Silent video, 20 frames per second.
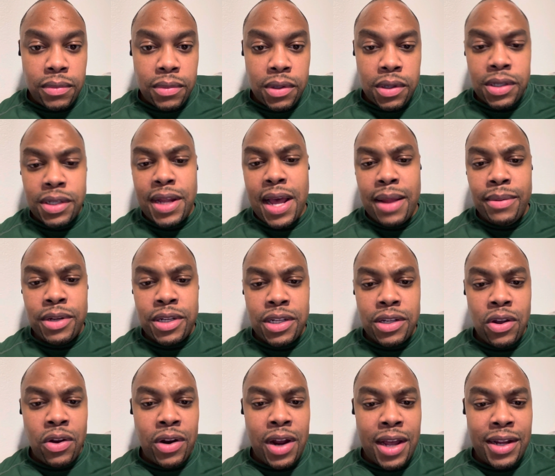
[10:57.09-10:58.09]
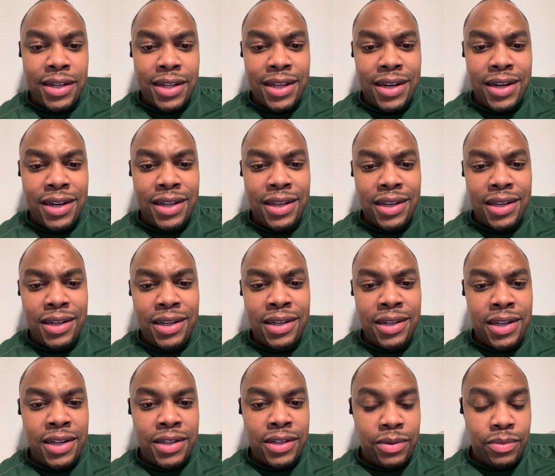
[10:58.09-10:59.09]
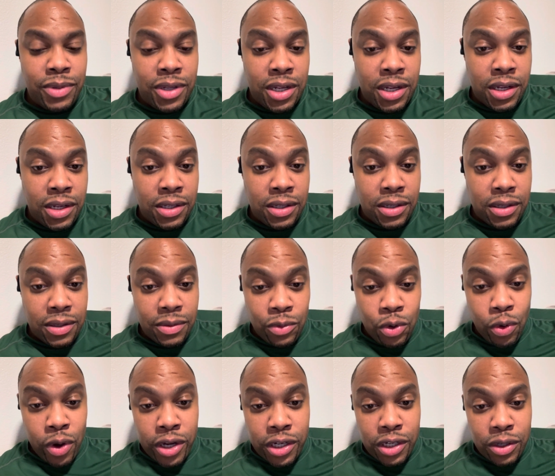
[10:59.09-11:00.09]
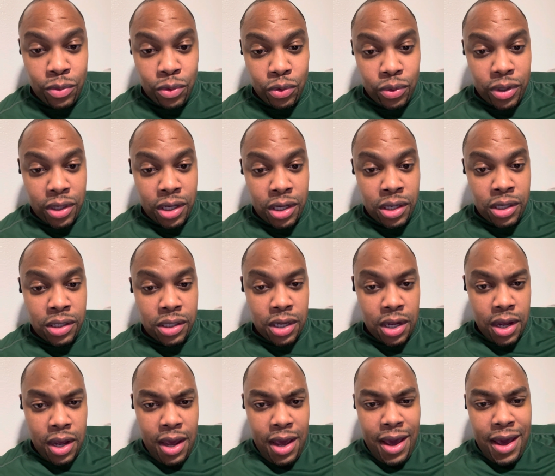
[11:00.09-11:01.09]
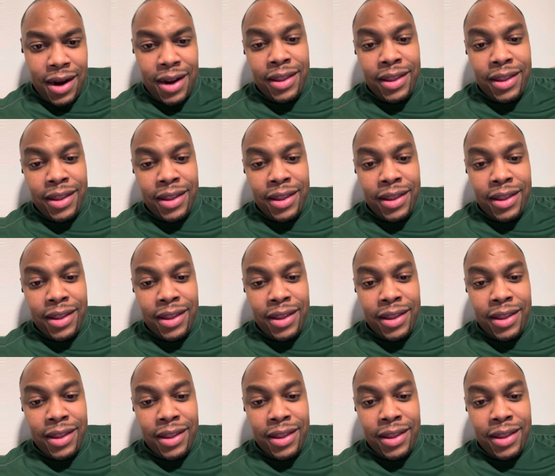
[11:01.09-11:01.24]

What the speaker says: establish his own identity, and he did some things, some questionable things. And I